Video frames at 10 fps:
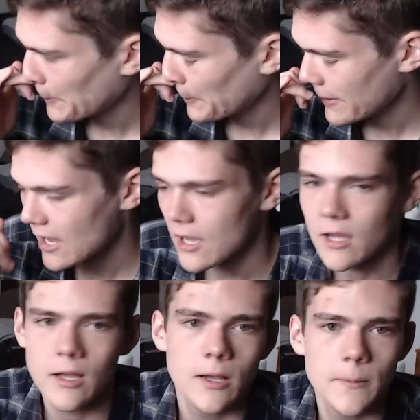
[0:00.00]

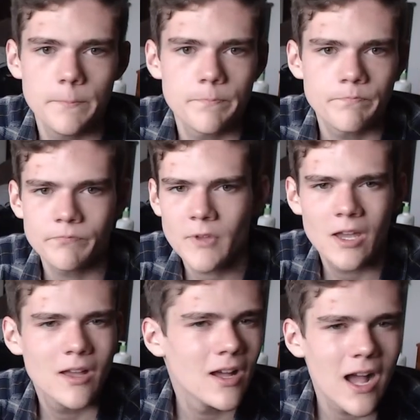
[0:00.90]

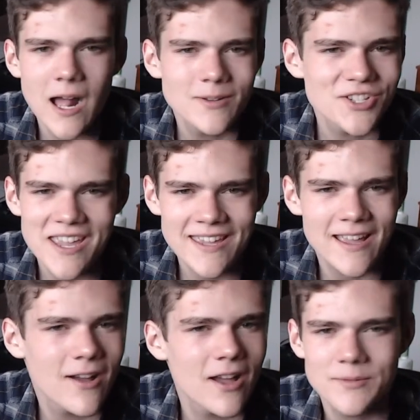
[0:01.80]
just hanging
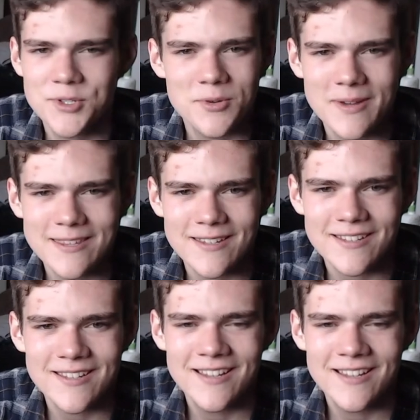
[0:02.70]
out, I'm just doing my thing.